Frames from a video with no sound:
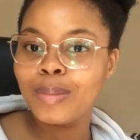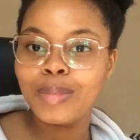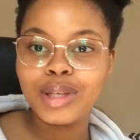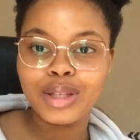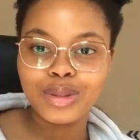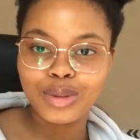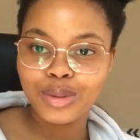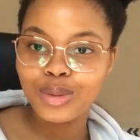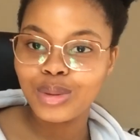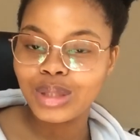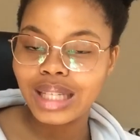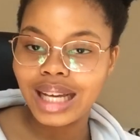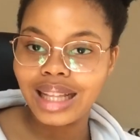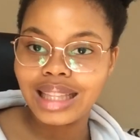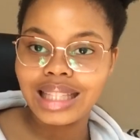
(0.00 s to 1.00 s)
be a school
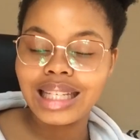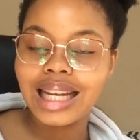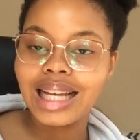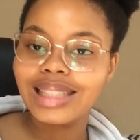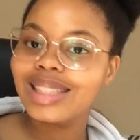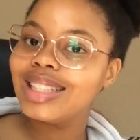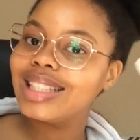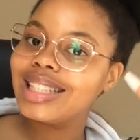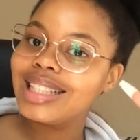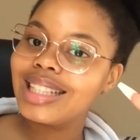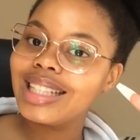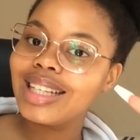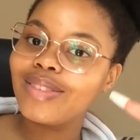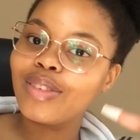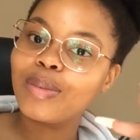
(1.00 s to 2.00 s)
child and actually
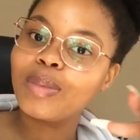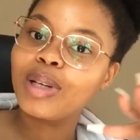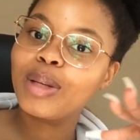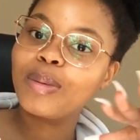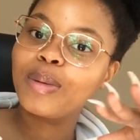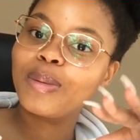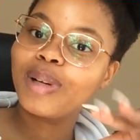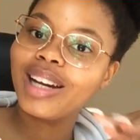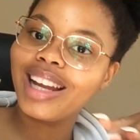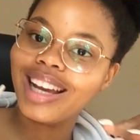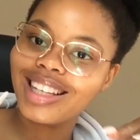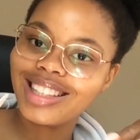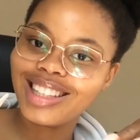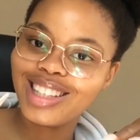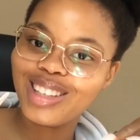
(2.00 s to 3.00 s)
see if I'm gonna be
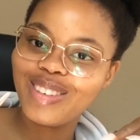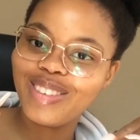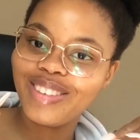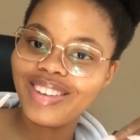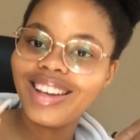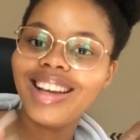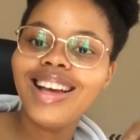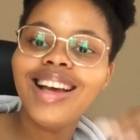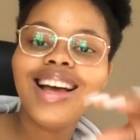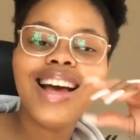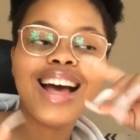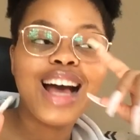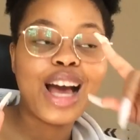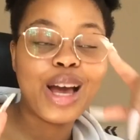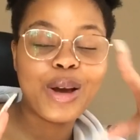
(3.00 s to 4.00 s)
productive.
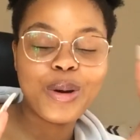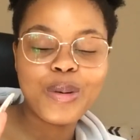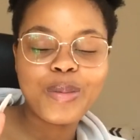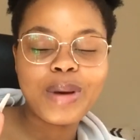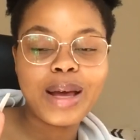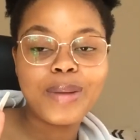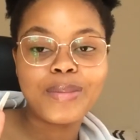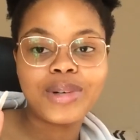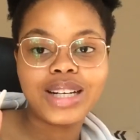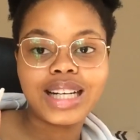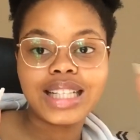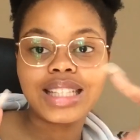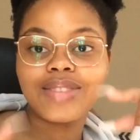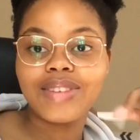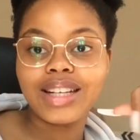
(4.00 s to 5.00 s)
I hope I am
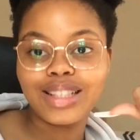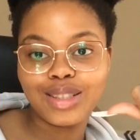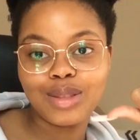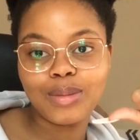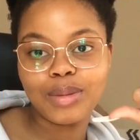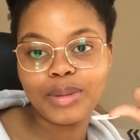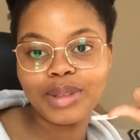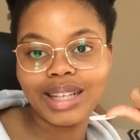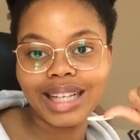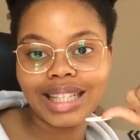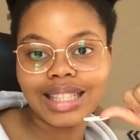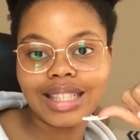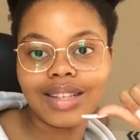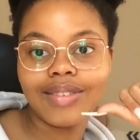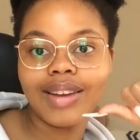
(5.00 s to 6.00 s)
productive. I need to be
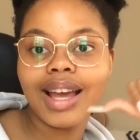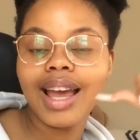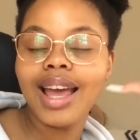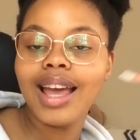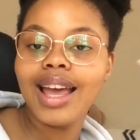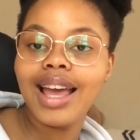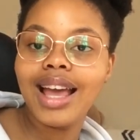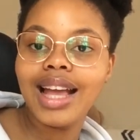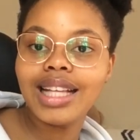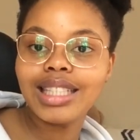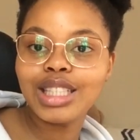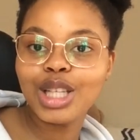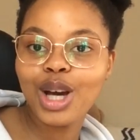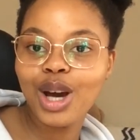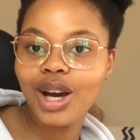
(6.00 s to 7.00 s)
productive.
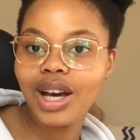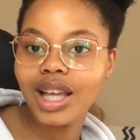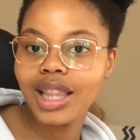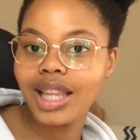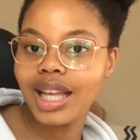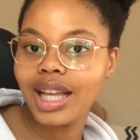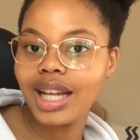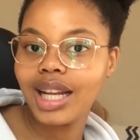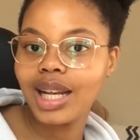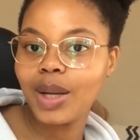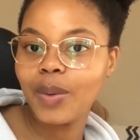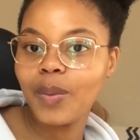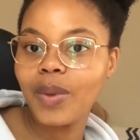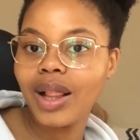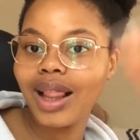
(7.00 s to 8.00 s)
And yeah,
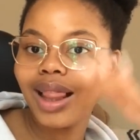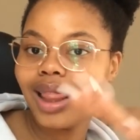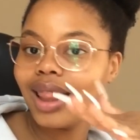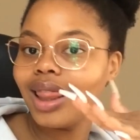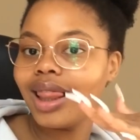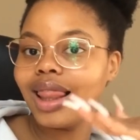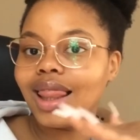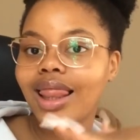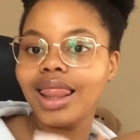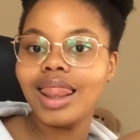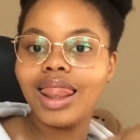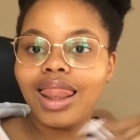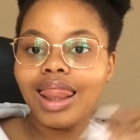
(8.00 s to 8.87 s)
then we'll